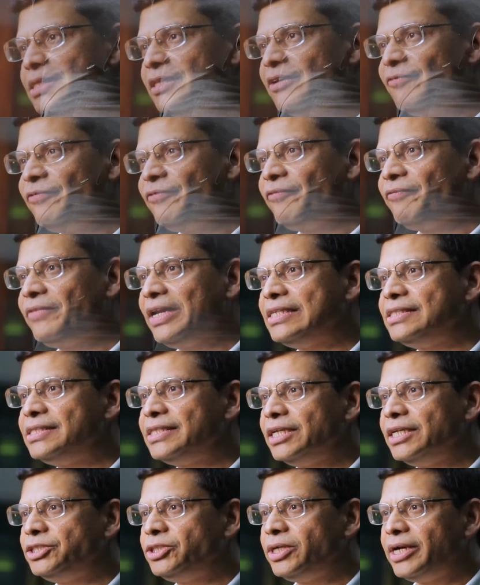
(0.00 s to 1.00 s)
in the 15th
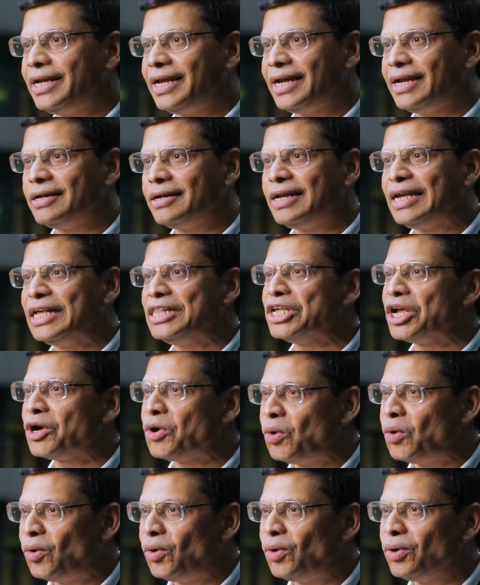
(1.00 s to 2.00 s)
century did in their
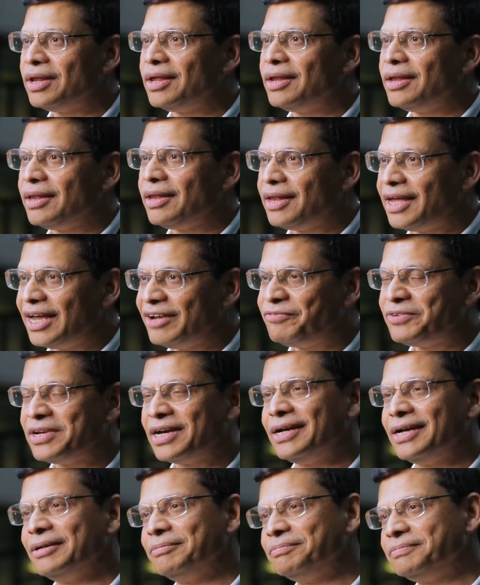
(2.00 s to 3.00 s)
whole
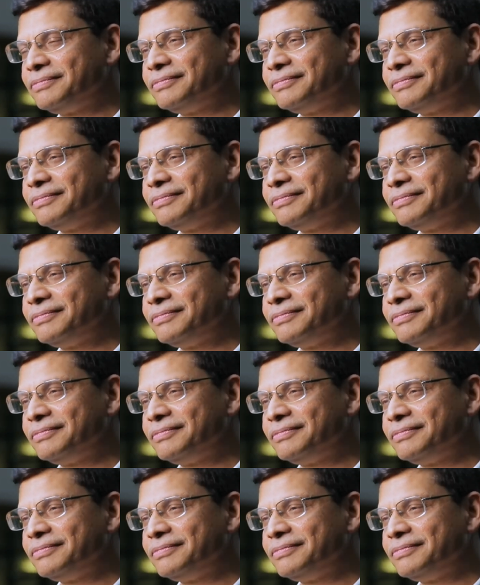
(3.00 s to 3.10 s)
lifetime.